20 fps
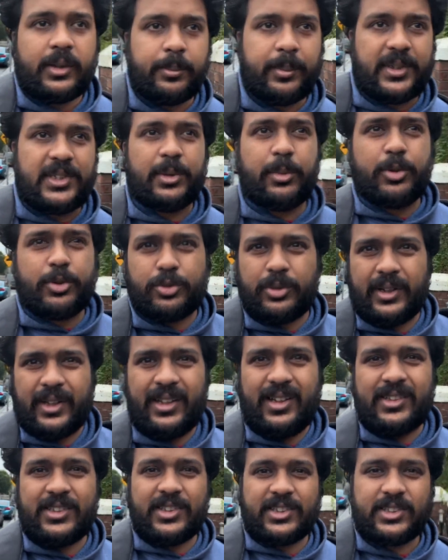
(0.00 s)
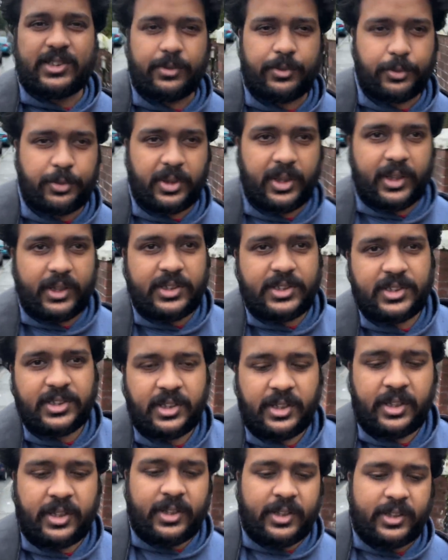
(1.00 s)
beshi bostu nai just a few things
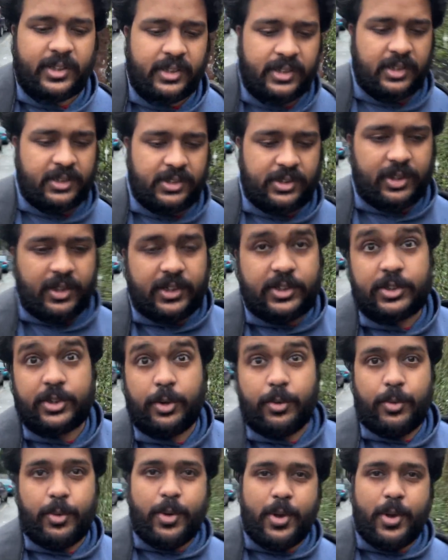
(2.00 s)
so let's go